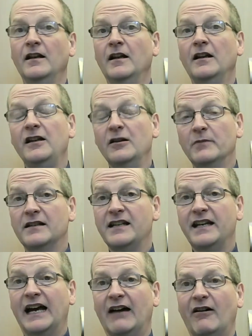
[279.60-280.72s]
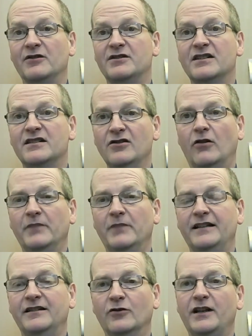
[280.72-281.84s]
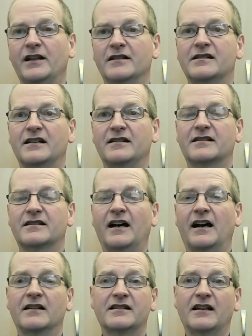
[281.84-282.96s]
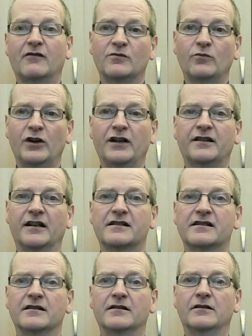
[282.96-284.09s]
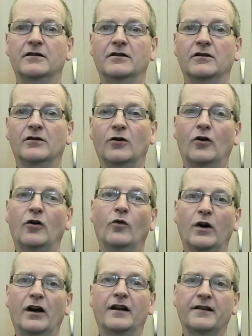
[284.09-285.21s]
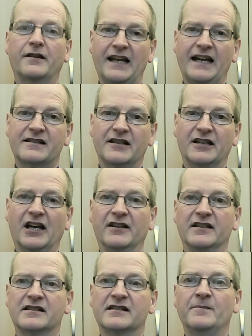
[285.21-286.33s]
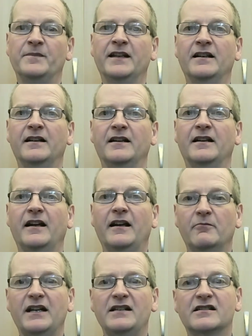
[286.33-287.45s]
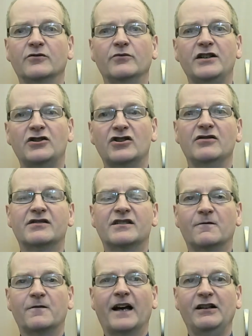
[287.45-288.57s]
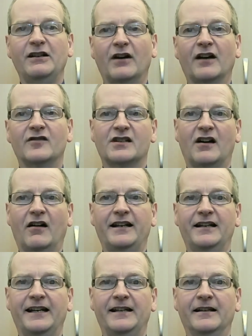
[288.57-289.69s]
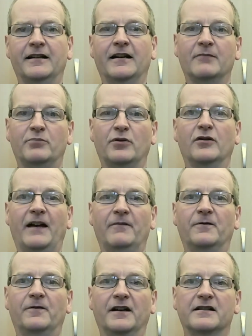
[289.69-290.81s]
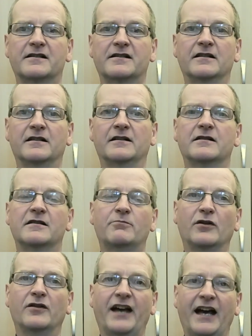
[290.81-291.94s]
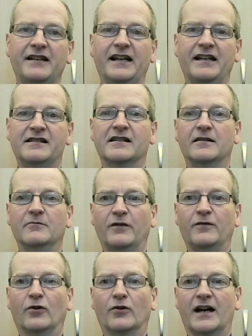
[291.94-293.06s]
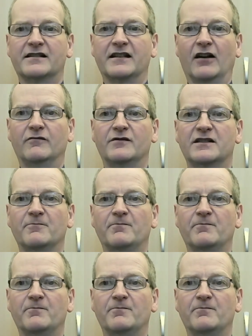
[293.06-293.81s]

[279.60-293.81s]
Humility, however, does not mean that we consider ourselves worthless or worth less than others. It means that we choose to value others highly and put them first, to put their needs before ourselves.